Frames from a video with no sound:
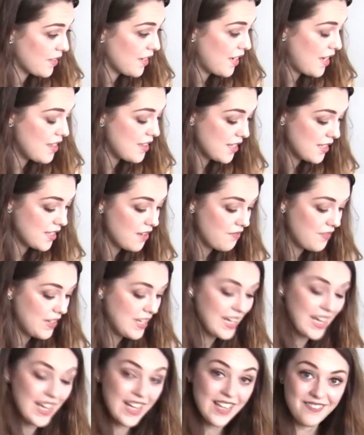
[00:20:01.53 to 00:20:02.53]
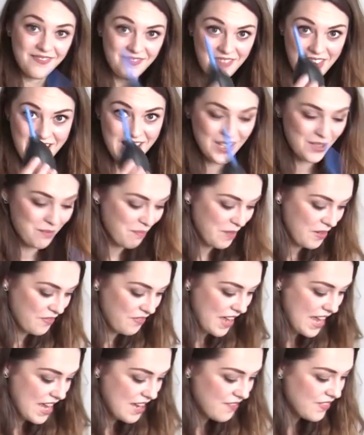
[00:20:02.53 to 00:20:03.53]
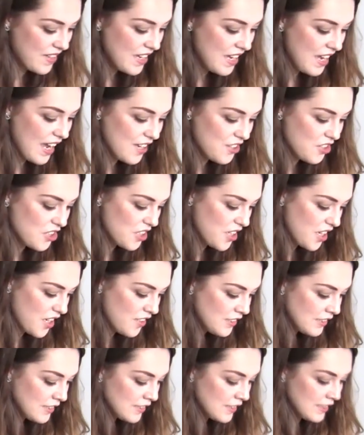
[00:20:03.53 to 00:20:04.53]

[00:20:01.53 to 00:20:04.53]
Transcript: in this lovely kit, this, my fave, as you know,